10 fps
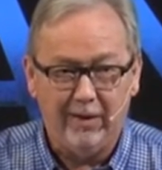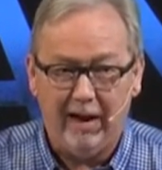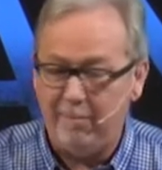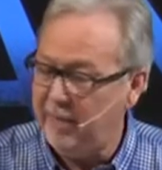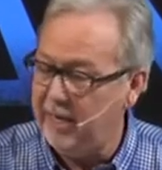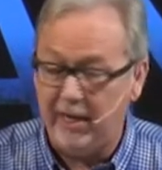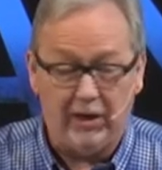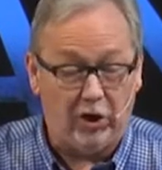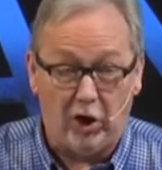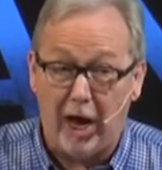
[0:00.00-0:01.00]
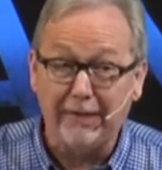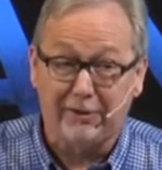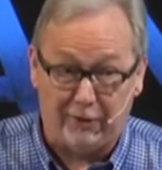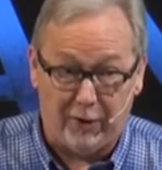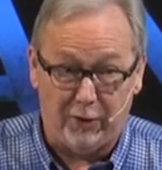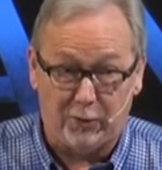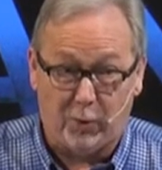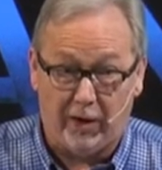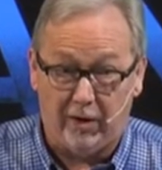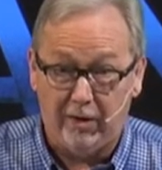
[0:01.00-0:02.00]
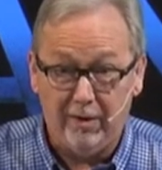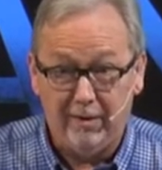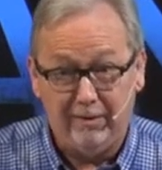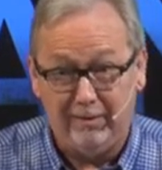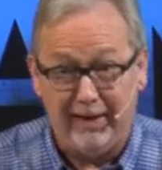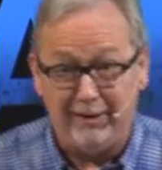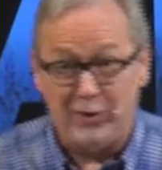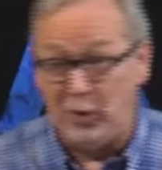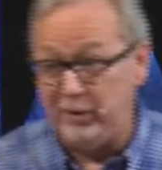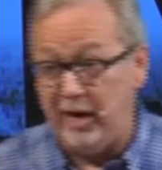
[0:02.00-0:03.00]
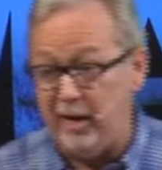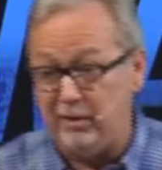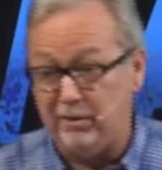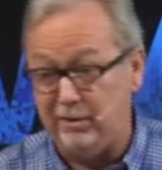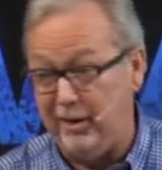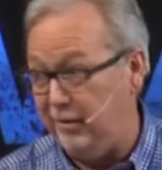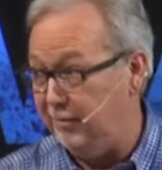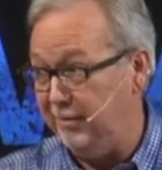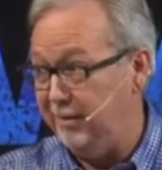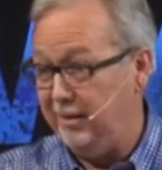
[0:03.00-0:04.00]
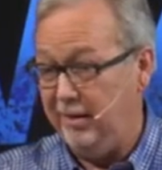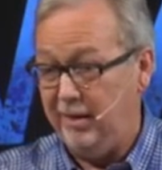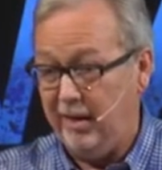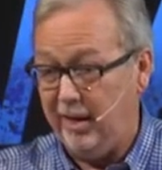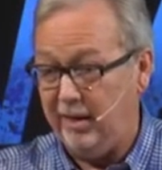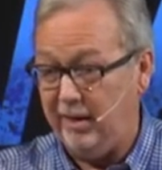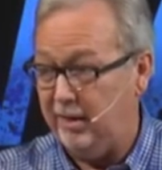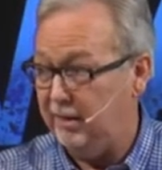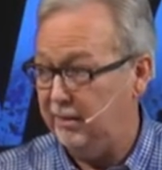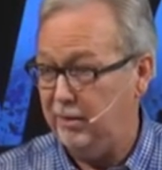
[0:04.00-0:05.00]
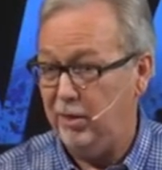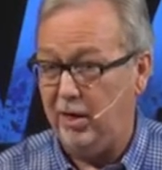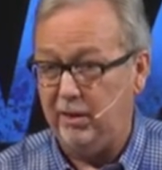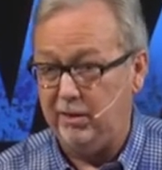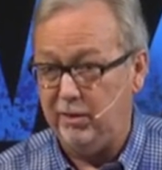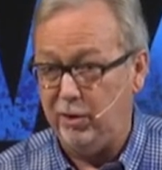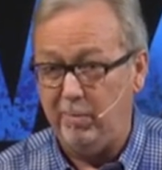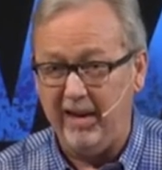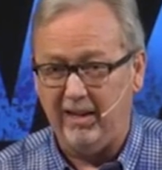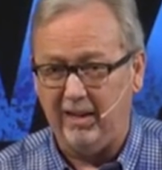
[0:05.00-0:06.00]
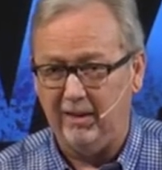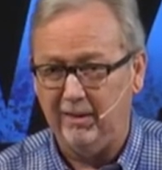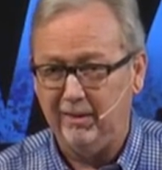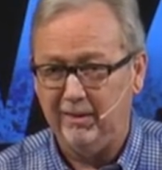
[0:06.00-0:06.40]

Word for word: I've been in lots of those where they told guys, you know, hey, uh, you're not, you didn't make it.